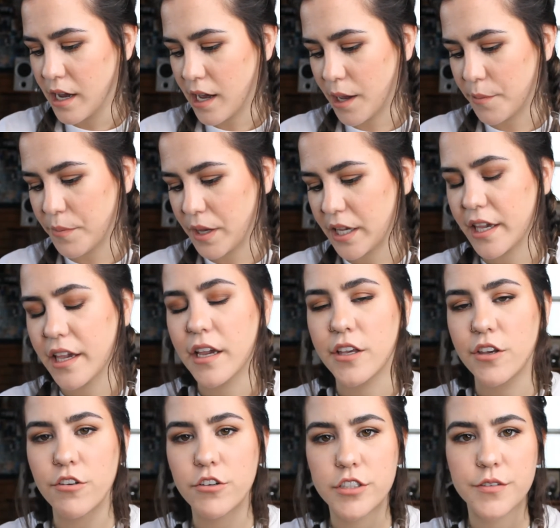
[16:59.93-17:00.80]
I'm making a
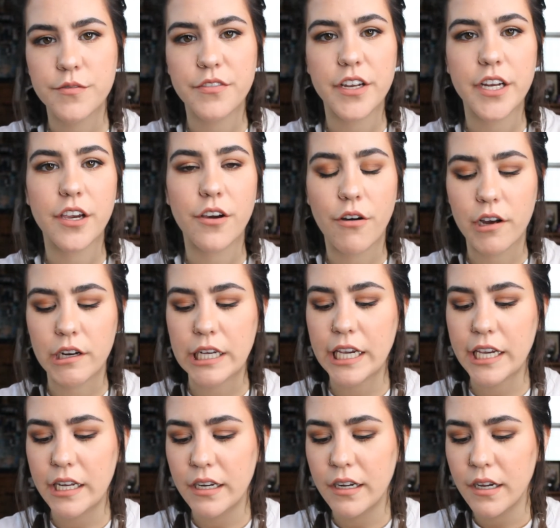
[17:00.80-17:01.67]
YouTube video on
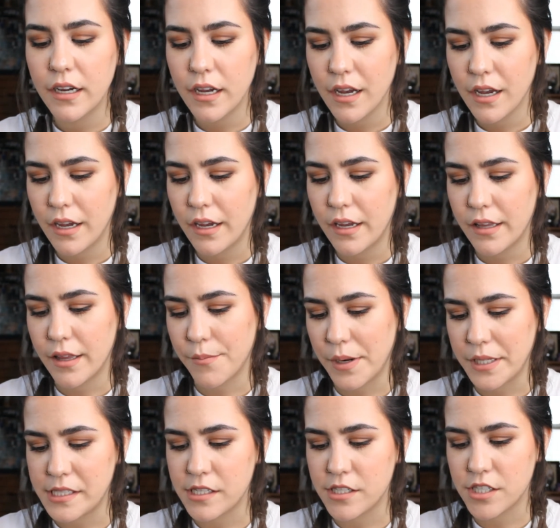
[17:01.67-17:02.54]
it. And
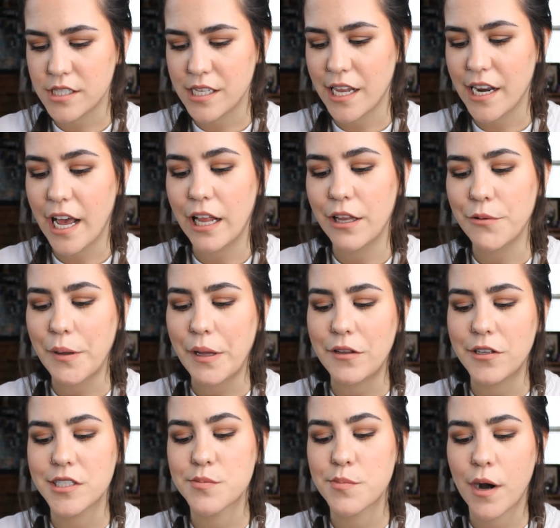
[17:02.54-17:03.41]
my sister said, lol, it's